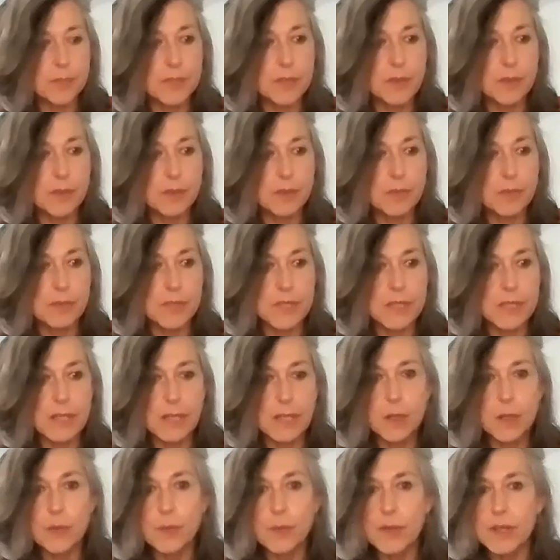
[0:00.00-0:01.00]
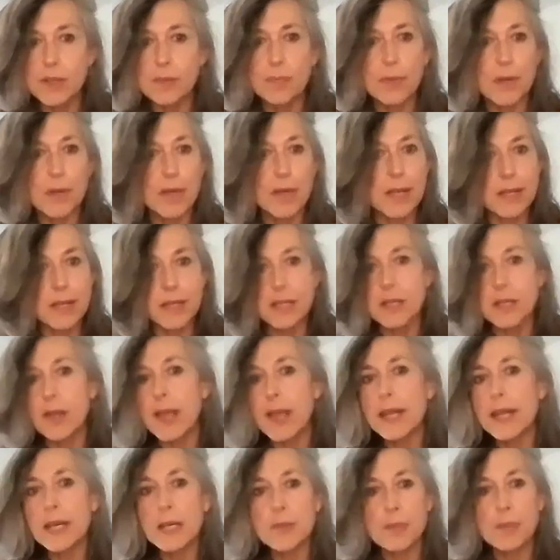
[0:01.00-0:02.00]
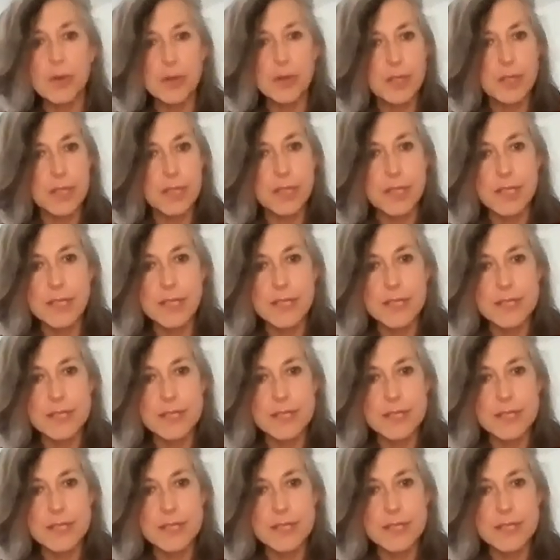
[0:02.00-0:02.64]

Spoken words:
you know, dealing with, but, you know, anybody